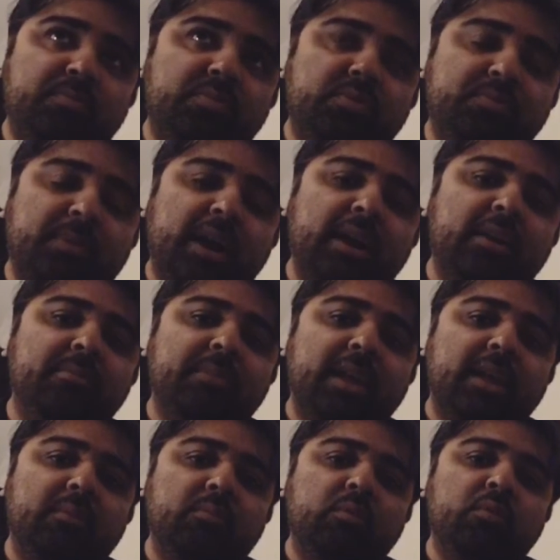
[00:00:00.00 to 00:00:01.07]

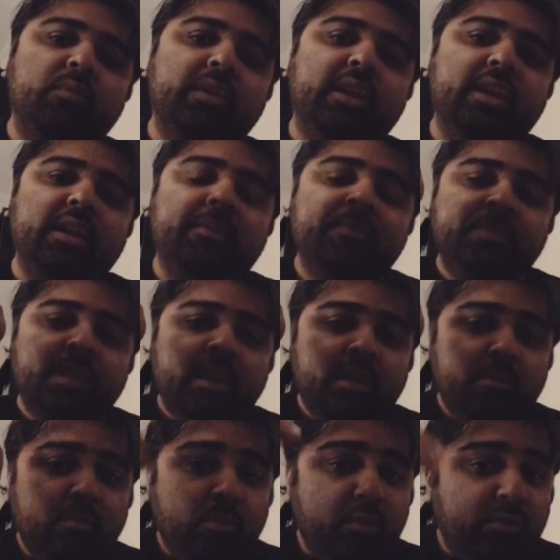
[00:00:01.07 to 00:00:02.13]
Spider-Man movie
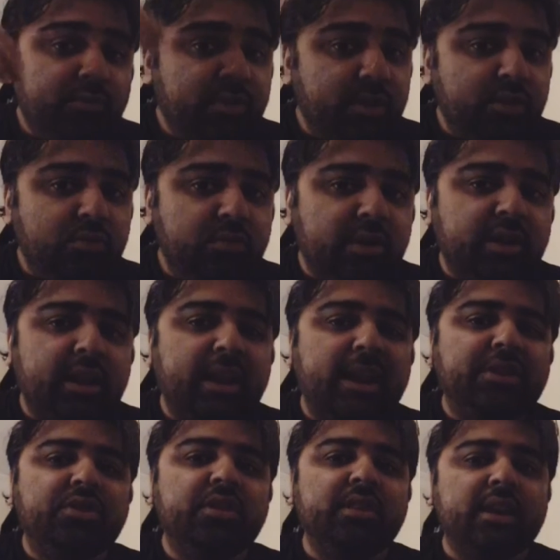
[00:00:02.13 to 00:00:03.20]
moves into the
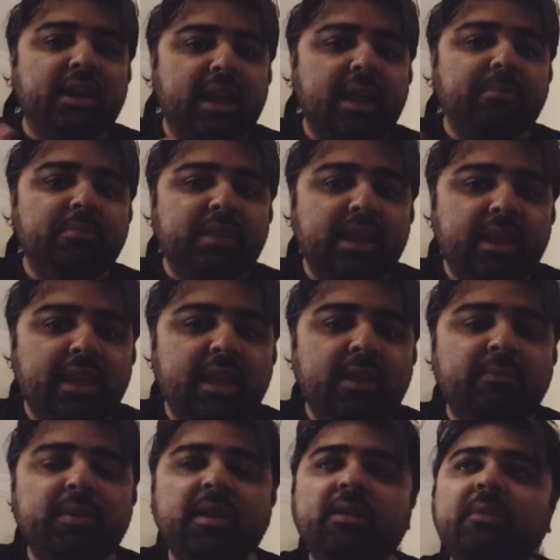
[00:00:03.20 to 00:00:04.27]
direction that I'm
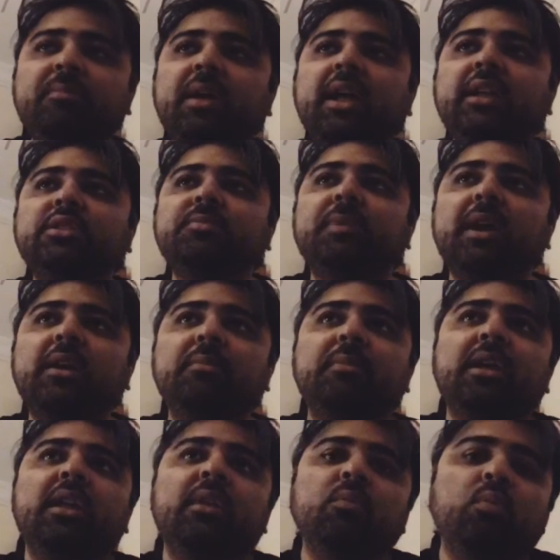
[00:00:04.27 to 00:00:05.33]
thinking, whereby
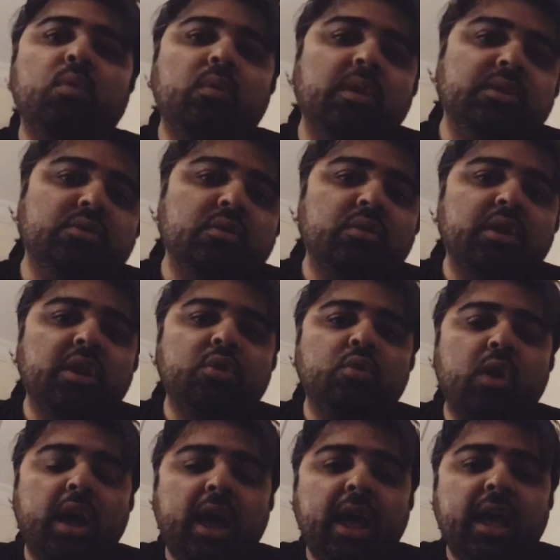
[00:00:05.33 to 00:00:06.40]
Spider-Man is looking
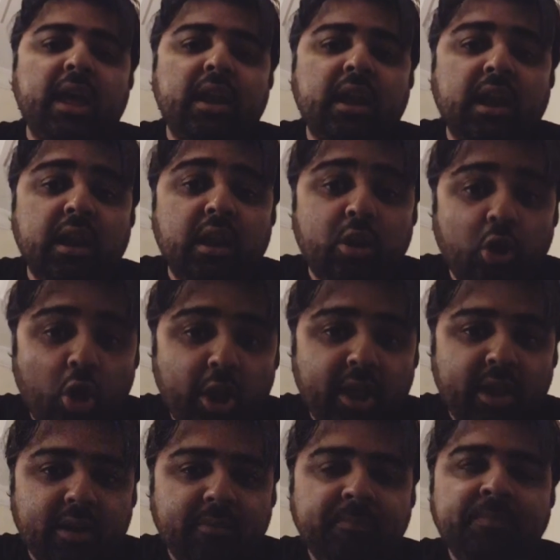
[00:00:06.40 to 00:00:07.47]
to hire a
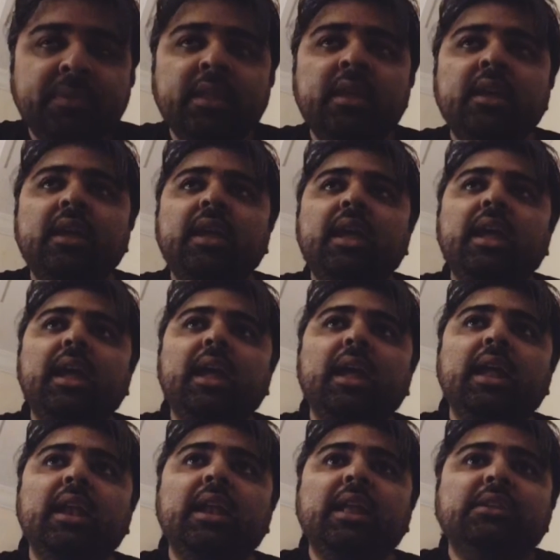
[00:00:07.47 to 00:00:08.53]
lawyer,
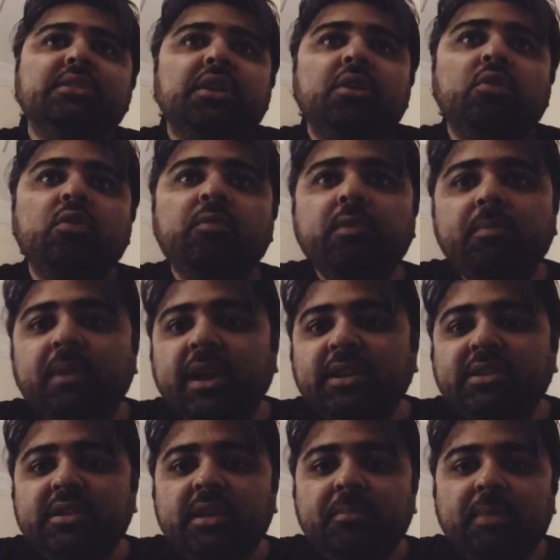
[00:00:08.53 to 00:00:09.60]
and next thing you know, we
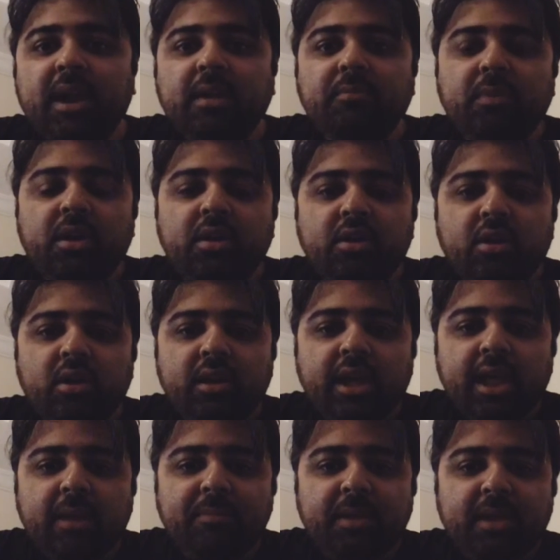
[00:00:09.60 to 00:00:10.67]
might see Matt Murdock
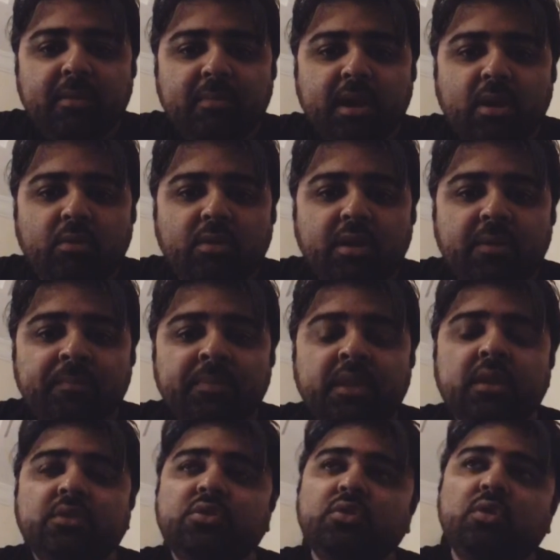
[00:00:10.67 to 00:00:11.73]
helping him out.
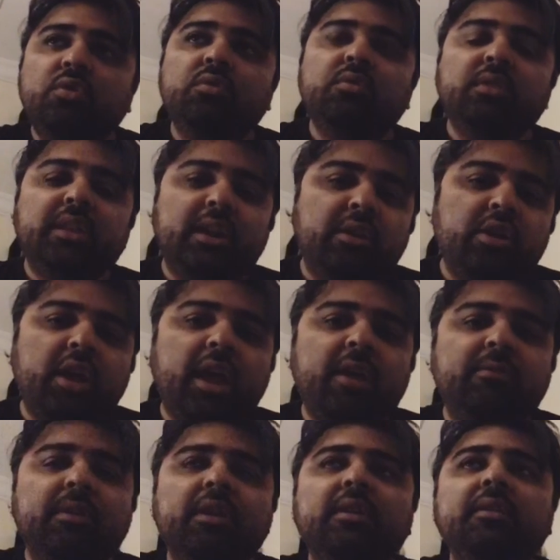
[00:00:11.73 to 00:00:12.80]
So there you
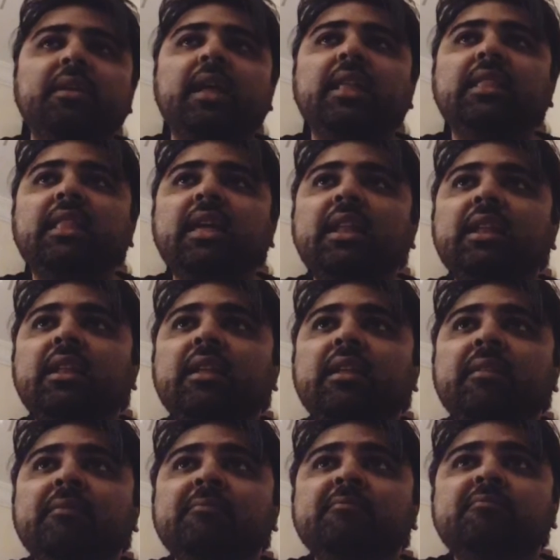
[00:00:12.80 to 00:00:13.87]
have it. And then